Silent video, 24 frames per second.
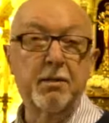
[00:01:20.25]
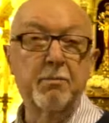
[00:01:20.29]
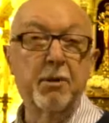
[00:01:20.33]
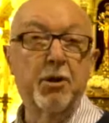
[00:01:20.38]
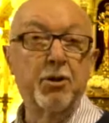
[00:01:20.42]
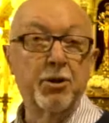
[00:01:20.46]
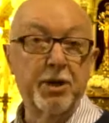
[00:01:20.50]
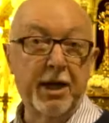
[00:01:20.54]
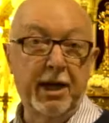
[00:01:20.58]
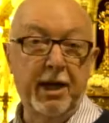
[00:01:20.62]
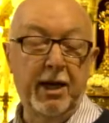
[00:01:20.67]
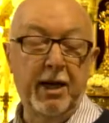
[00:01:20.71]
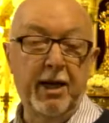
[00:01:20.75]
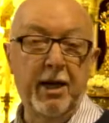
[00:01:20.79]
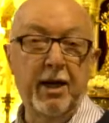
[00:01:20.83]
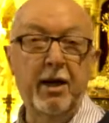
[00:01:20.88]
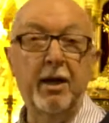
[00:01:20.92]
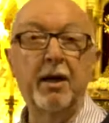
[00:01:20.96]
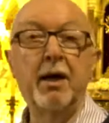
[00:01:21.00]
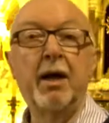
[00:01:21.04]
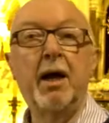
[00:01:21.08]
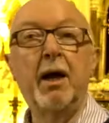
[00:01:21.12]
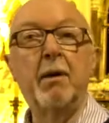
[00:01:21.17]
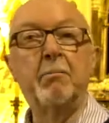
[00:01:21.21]
morning
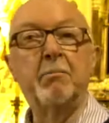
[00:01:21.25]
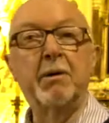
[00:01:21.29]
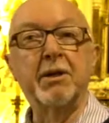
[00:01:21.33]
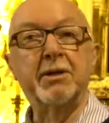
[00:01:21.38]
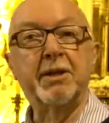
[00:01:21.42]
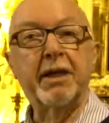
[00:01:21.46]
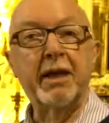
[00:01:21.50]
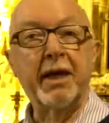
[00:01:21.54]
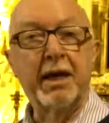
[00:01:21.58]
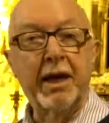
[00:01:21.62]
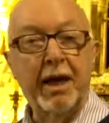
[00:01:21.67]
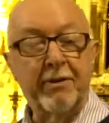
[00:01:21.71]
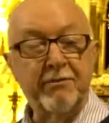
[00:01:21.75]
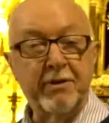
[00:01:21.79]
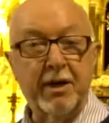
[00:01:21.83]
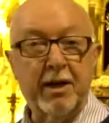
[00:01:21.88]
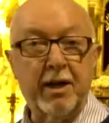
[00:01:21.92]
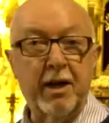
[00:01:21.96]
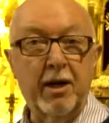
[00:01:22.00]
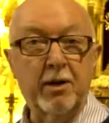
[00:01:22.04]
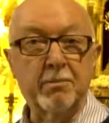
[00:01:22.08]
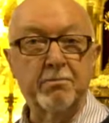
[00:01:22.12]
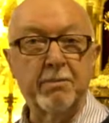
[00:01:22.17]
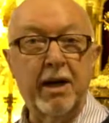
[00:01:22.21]
here, but the 11
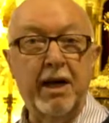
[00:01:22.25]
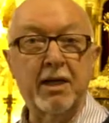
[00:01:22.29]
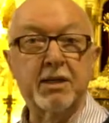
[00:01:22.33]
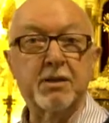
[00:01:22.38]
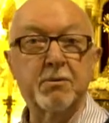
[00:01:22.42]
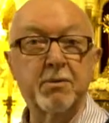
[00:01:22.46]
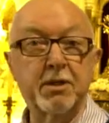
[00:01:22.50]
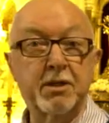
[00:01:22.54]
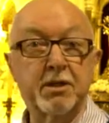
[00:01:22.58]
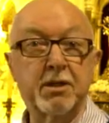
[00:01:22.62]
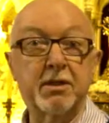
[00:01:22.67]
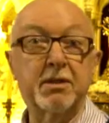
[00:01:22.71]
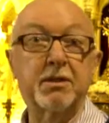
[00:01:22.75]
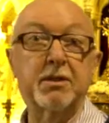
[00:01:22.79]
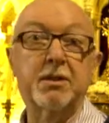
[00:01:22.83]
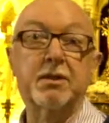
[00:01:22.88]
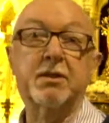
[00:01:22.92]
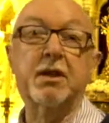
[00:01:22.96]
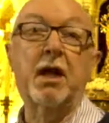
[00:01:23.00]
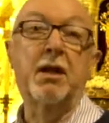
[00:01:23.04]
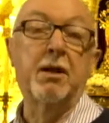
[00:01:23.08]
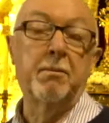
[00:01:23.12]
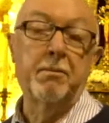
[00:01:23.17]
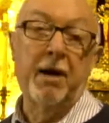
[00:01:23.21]
o'clock mass, which is a
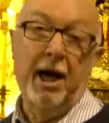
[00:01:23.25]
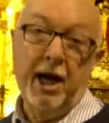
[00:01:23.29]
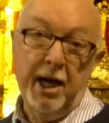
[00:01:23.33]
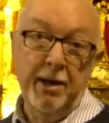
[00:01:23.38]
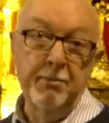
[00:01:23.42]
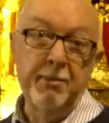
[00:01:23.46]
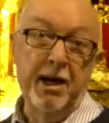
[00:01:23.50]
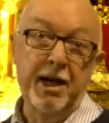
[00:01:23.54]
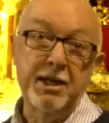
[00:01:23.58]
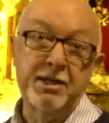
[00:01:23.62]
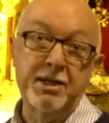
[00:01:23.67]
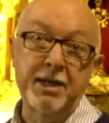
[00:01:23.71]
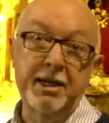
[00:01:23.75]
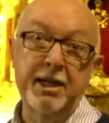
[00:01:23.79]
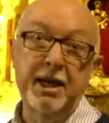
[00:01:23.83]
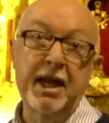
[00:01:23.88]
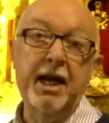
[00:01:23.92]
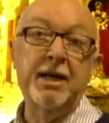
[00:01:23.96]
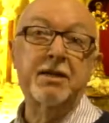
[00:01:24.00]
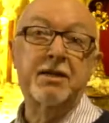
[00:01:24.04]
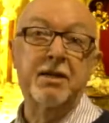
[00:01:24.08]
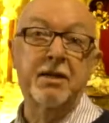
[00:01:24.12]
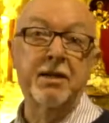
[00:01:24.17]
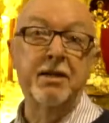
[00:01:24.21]
solemn high mass in
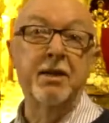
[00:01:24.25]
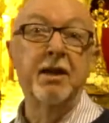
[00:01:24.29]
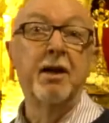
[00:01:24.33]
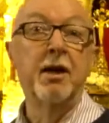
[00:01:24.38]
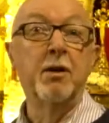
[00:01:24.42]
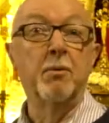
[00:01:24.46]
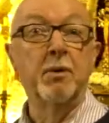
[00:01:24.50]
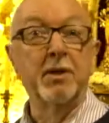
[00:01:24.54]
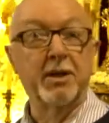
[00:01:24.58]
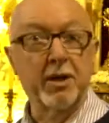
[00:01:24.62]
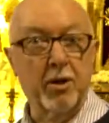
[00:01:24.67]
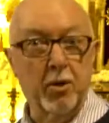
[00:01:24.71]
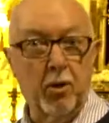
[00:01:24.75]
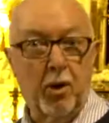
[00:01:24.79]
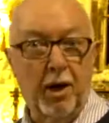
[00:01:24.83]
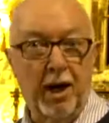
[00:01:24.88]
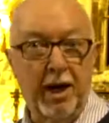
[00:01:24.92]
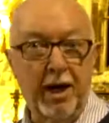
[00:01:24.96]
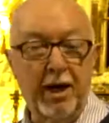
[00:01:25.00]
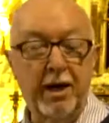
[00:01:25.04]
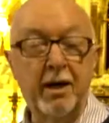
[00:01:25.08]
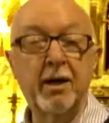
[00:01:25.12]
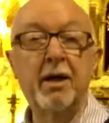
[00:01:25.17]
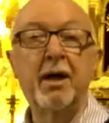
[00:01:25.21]
Latin with a
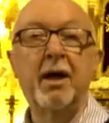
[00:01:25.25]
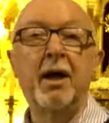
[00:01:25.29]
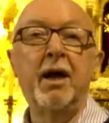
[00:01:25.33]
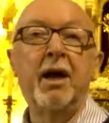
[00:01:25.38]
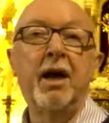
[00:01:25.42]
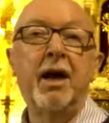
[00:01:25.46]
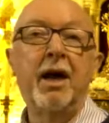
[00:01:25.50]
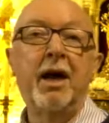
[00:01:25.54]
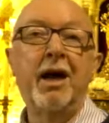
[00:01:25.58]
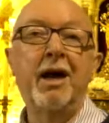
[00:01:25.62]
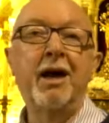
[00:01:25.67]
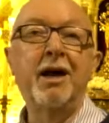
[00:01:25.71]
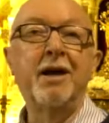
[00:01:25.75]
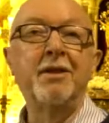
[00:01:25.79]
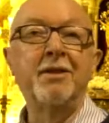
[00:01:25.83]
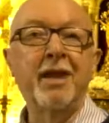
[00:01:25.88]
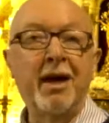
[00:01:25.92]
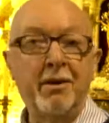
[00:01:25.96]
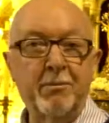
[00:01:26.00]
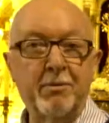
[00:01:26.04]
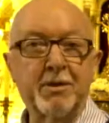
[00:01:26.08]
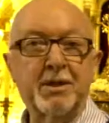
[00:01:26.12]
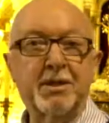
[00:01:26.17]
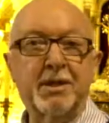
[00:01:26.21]
choir, uh,
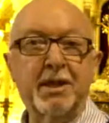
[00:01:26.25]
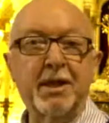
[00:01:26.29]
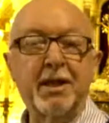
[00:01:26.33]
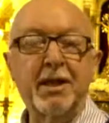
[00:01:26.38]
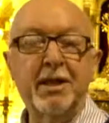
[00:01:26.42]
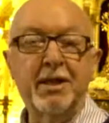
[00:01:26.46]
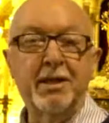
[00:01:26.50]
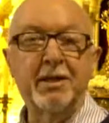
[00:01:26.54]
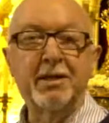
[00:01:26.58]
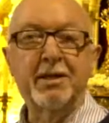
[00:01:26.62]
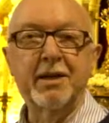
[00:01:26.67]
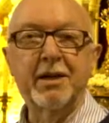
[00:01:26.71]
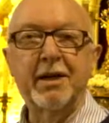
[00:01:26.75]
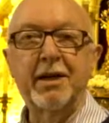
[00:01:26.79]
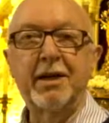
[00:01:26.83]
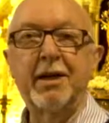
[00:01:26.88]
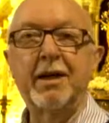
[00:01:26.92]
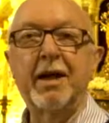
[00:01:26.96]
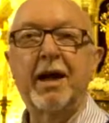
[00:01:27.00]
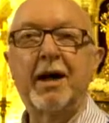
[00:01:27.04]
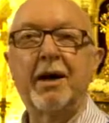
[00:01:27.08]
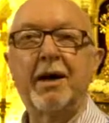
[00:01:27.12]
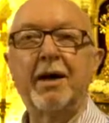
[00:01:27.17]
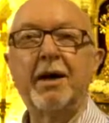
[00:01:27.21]
that was the,
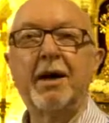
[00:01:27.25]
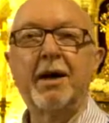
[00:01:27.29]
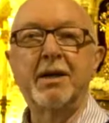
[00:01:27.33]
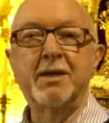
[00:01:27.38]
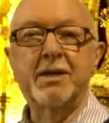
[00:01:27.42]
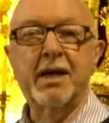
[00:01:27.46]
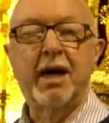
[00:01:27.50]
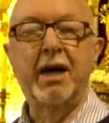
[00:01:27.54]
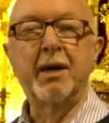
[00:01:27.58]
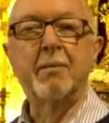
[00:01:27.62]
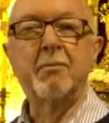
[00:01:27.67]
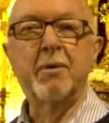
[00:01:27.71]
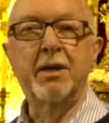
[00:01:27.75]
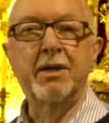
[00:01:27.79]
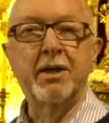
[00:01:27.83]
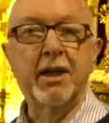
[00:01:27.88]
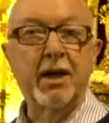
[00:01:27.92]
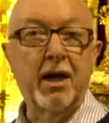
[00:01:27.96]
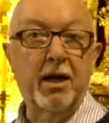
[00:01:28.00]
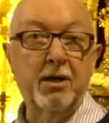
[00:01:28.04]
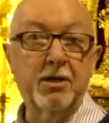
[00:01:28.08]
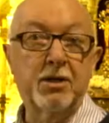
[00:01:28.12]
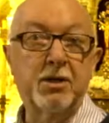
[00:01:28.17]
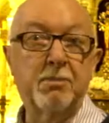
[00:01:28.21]
the uh, time when the
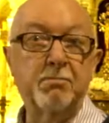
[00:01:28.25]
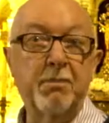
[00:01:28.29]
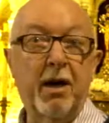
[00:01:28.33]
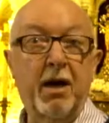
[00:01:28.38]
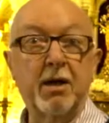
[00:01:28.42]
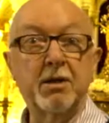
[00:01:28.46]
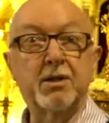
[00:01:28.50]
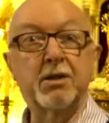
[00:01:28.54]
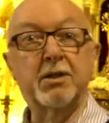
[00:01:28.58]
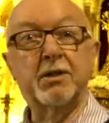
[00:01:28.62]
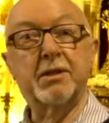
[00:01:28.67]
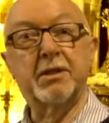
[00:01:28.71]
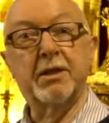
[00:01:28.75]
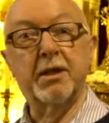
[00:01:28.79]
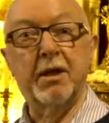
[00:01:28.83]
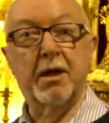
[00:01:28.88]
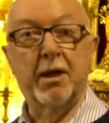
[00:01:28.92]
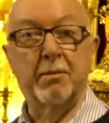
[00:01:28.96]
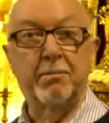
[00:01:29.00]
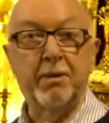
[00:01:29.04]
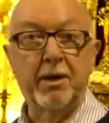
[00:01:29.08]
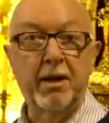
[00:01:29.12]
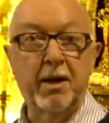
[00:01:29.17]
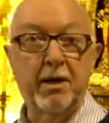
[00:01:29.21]
lodge marched
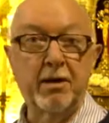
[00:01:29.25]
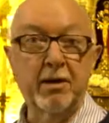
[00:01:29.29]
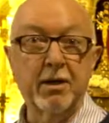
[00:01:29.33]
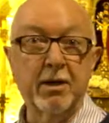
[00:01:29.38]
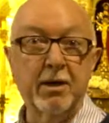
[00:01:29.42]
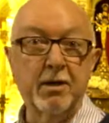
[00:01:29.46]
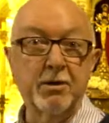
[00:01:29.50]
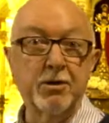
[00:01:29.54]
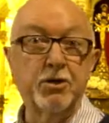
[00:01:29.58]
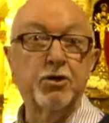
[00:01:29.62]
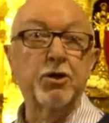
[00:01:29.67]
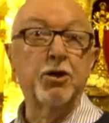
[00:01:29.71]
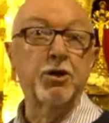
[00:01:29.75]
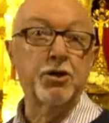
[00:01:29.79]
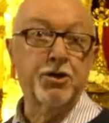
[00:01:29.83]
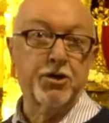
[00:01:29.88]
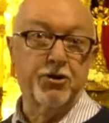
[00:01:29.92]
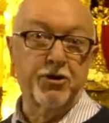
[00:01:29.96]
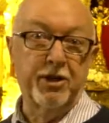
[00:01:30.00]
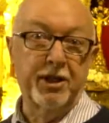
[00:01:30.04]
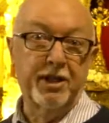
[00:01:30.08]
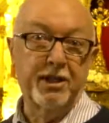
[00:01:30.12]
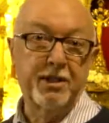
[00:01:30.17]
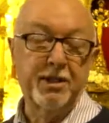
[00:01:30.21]
up along on Shaw
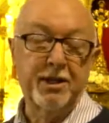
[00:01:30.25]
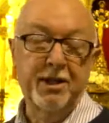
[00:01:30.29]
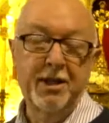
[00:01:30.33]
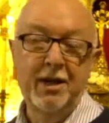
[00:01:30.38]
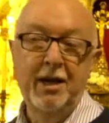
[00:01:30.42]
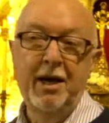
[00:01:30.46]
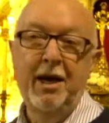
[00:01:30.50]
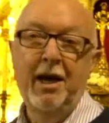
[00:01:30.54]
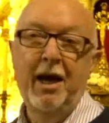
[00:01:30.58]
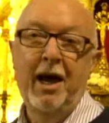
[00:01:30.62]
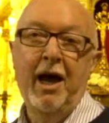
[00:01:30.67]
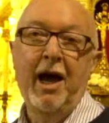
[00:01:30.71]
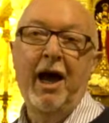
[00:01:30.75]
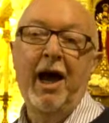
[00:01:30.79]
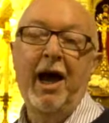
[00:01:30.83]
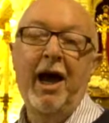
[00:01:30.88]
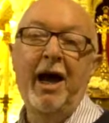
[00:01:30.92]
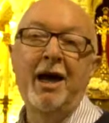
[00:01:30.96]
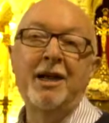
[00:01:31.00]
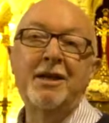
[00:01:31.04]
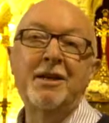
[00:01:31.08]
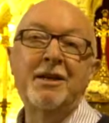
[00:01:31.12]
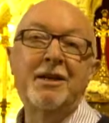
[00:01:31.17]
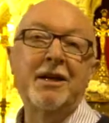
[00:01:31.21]
Street.
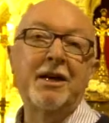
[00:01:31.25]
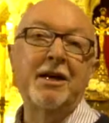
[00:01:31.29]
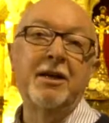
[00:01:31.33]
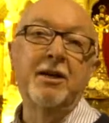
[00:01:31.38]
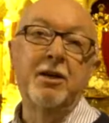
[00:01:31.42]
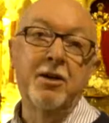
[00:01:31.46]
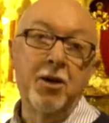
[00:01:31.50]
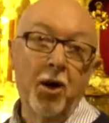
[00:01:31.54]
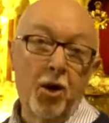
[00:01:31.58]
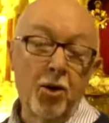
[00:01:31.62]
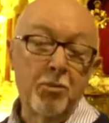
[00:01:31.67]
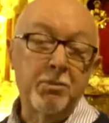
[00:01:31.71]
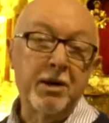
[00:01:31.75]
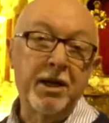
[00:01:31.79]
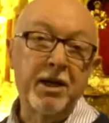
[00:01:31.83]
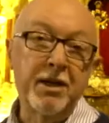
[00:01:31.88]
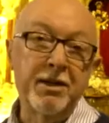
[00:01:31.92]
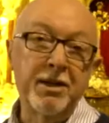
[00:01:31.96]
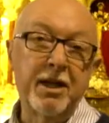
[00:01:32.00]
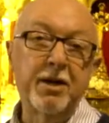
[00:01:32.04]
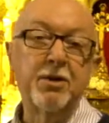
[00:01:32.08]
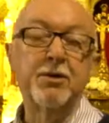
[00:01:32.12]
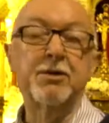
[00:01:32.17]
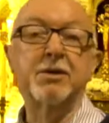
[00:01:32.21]
And normally
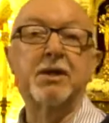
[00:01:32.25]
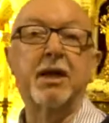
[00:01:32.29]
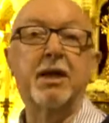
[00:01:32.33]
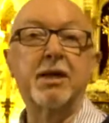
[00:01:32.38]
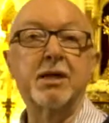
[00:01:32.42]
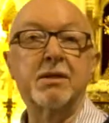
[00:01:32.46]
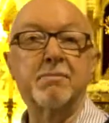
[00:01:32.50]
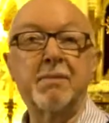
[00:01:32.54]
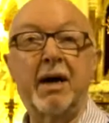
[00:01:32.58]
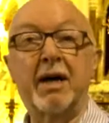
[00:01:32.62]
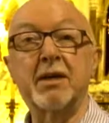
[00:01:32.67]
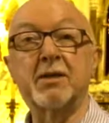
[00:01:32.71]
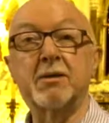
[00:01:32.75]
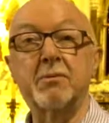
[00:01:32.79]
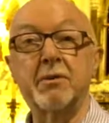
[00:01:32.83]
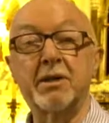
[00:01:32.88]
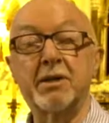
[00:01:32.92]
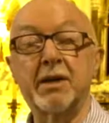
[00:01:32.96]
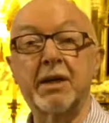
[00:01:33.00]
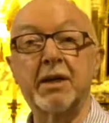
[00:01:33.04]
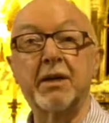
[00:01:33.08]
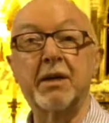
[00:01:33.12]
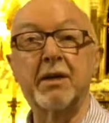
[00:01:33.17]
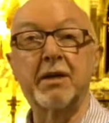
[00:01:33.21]
in those days, Mass
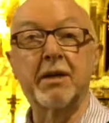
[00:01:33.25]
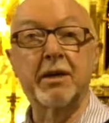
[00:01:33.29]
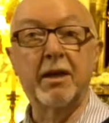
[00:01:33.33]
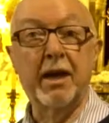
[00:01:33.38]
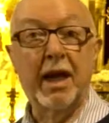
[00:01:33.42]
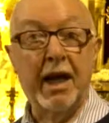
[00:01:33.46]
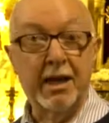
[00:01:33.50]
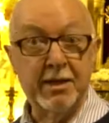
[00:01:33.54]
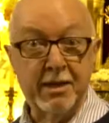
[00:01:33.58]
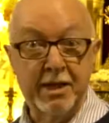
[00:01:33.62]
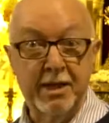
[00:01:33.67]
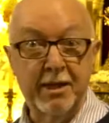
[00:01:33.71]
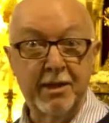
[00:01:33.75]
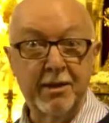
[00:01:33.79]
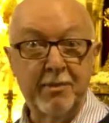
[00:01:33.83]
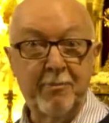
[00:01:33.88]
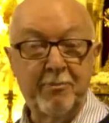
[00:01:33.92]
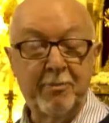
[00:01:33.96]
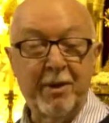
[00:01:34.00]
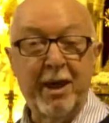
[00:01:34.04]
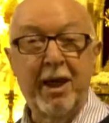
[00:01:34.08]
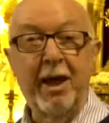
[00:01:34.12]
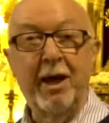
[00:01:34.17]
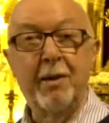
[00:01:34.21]
was in Latin,
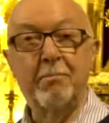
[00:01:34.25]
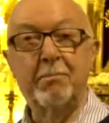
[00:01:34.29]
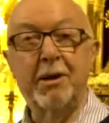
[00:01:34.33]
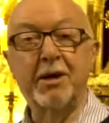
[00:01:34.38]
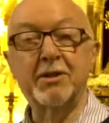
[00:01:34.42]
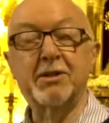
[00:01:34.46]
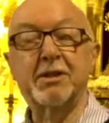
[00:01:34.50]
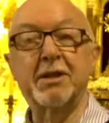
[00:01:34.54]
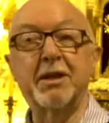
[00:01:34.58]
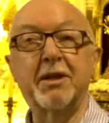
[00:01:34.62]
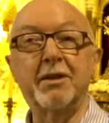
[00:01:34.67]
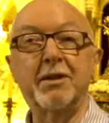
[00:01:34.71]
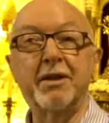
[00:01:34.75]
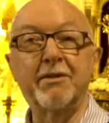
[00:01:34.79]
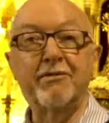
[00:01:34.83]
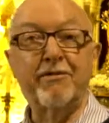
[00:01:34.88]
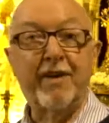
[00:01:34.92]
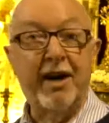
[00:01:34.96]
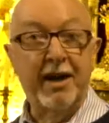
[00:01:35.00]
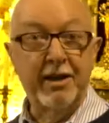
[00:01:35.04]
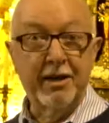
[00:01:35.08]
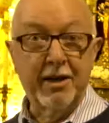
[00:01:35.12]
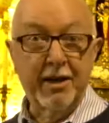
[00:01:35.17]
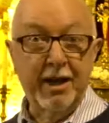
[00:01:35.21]
but the
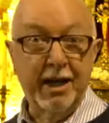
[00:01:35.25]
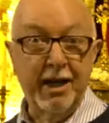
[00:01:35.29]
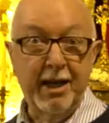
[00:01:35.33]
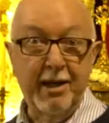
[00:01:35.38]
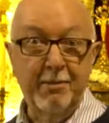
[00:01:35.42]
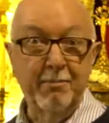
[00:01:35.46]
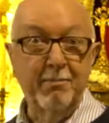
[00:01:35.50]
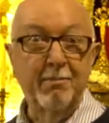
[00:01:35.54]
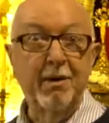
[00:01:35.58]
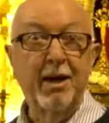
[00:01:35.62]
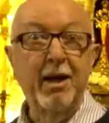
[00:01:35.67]
final hymn